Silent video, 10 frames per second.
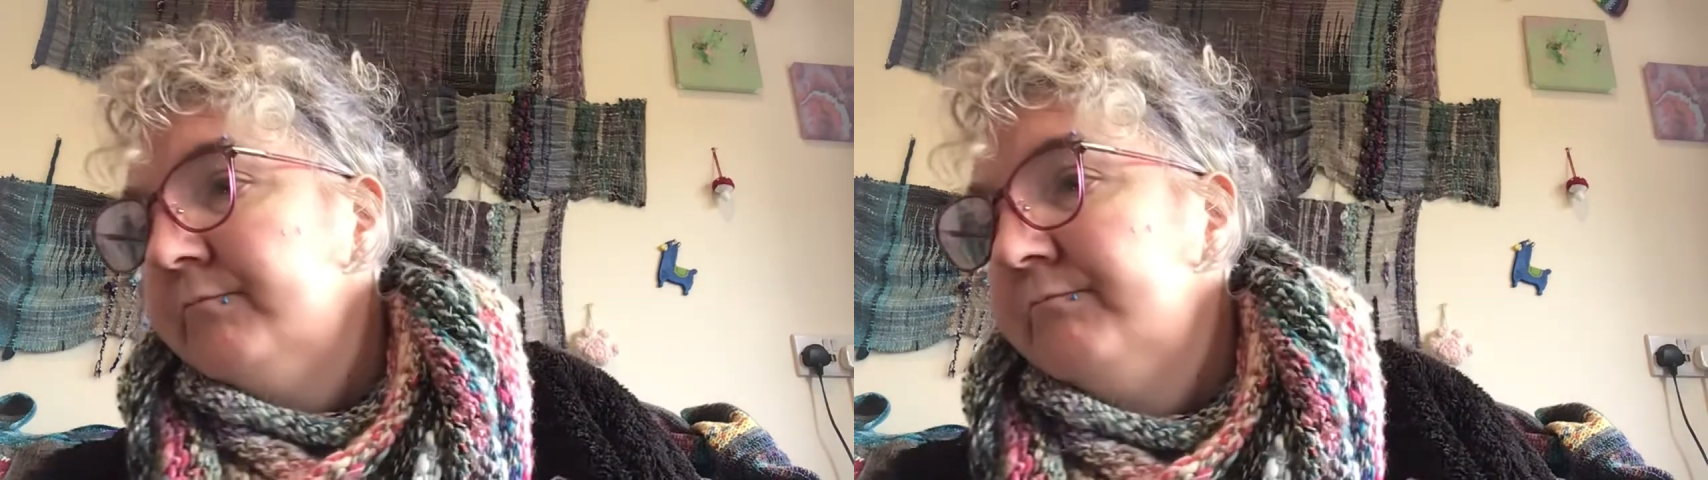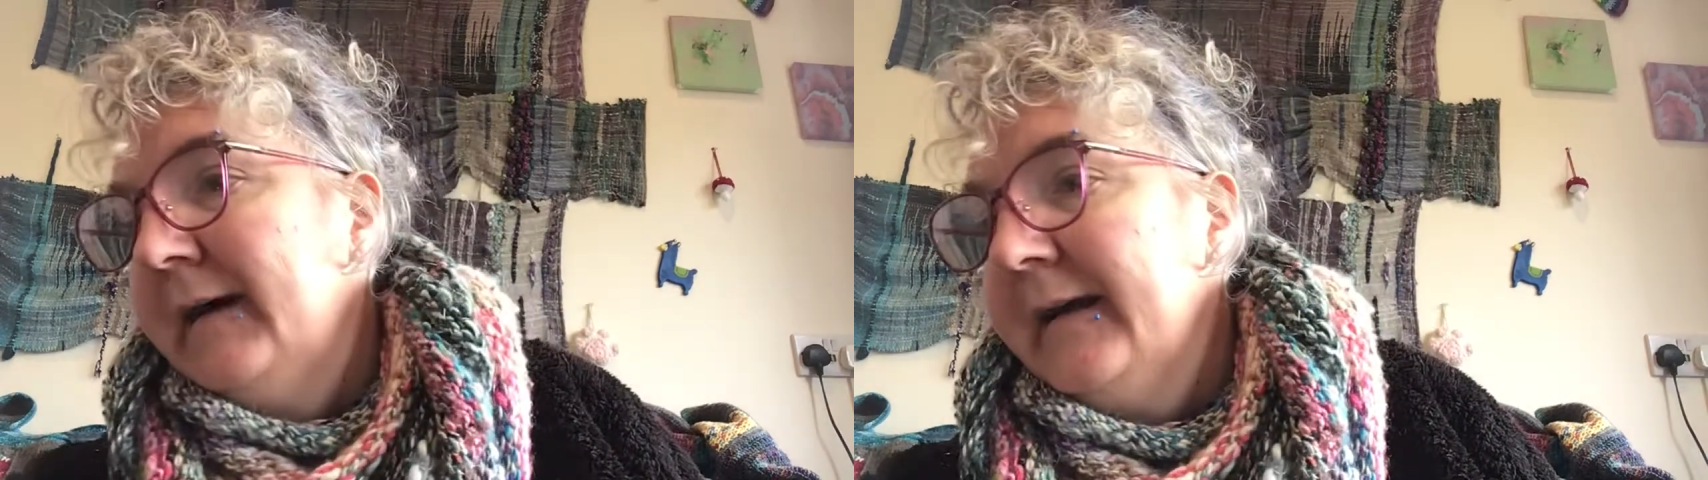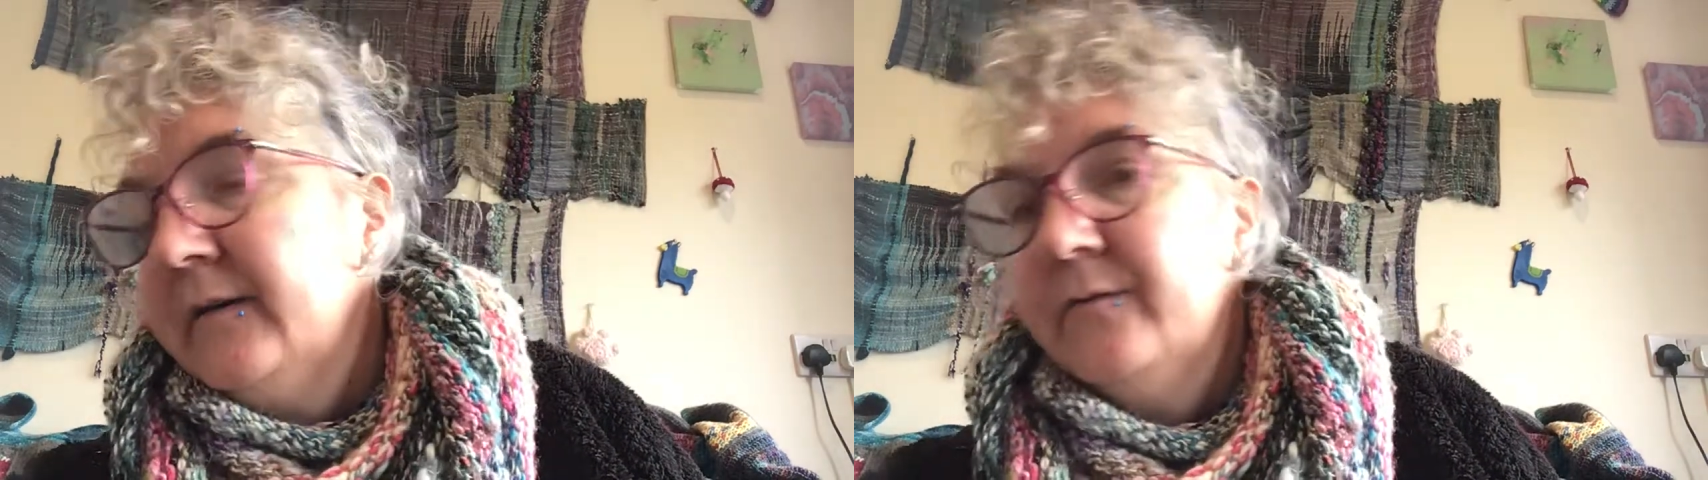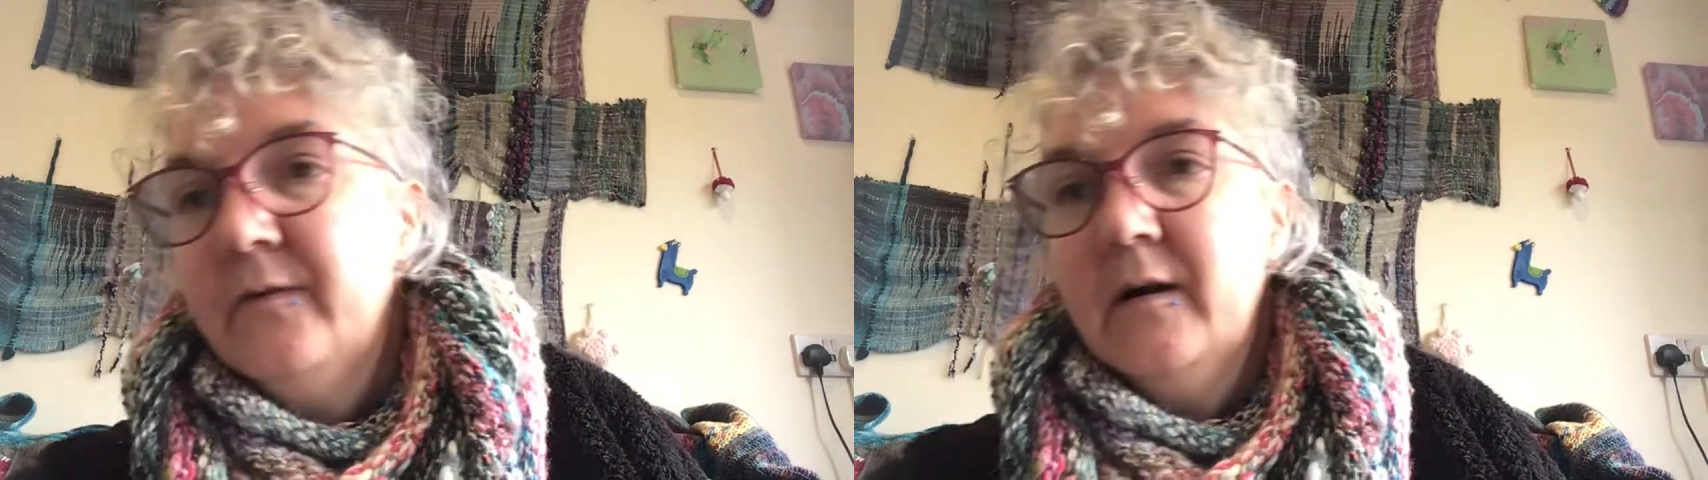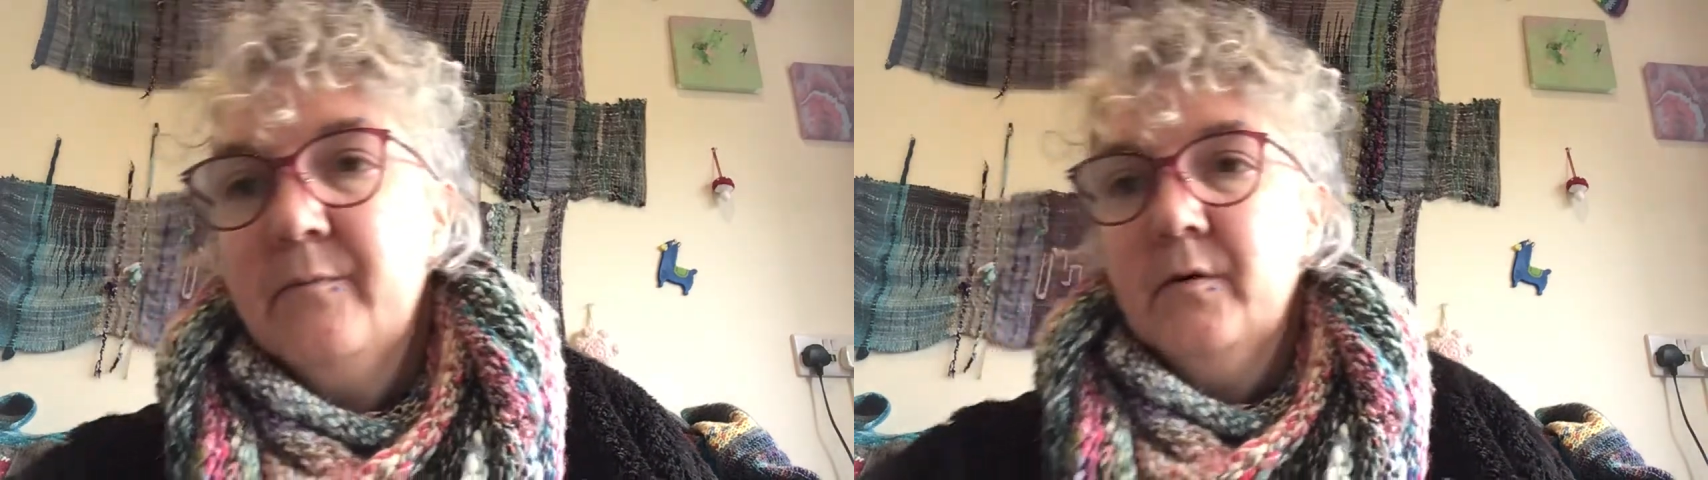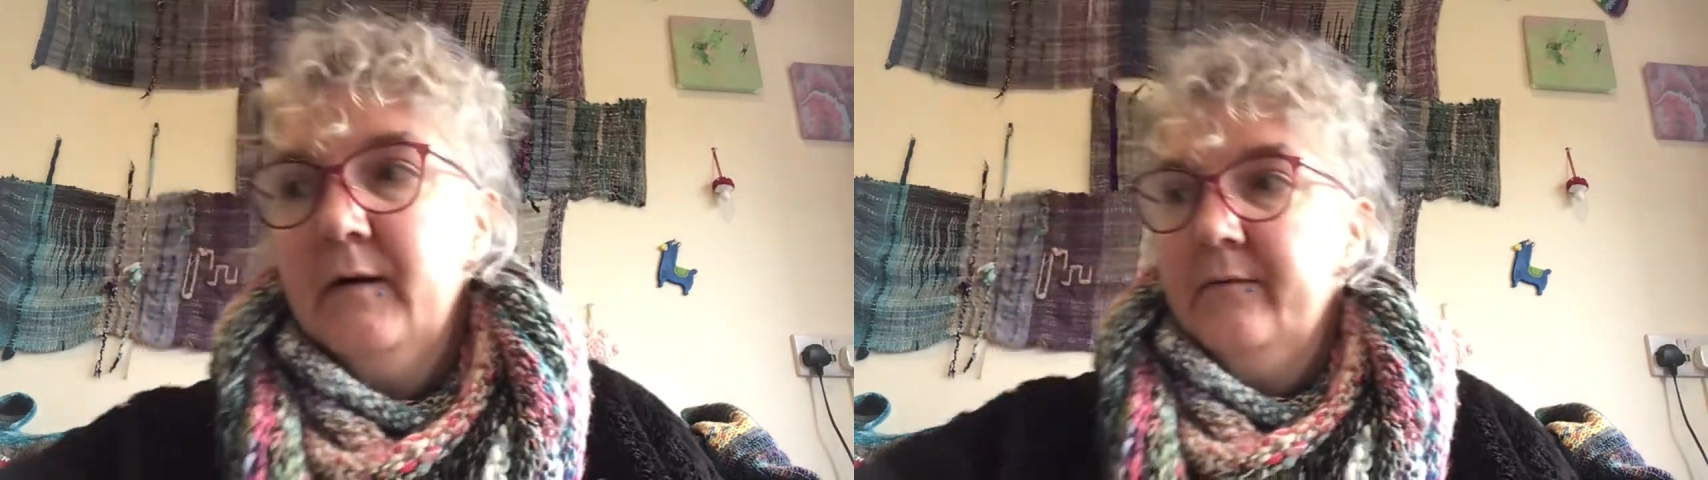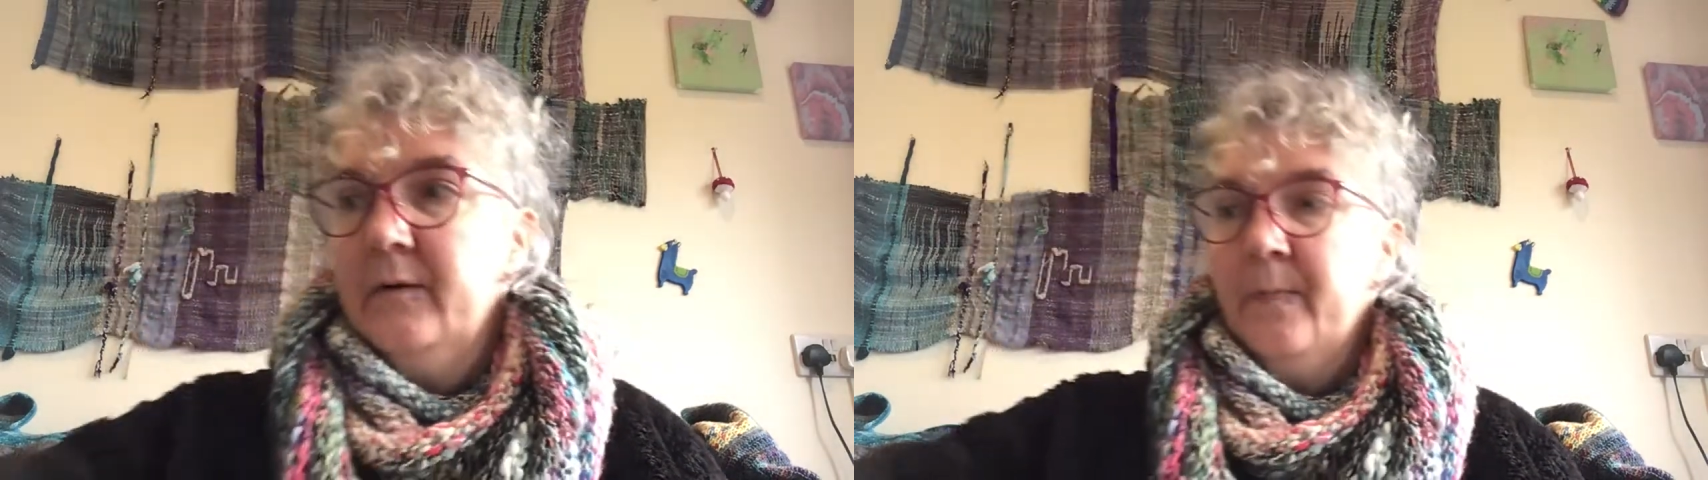bag of fibre or whatever.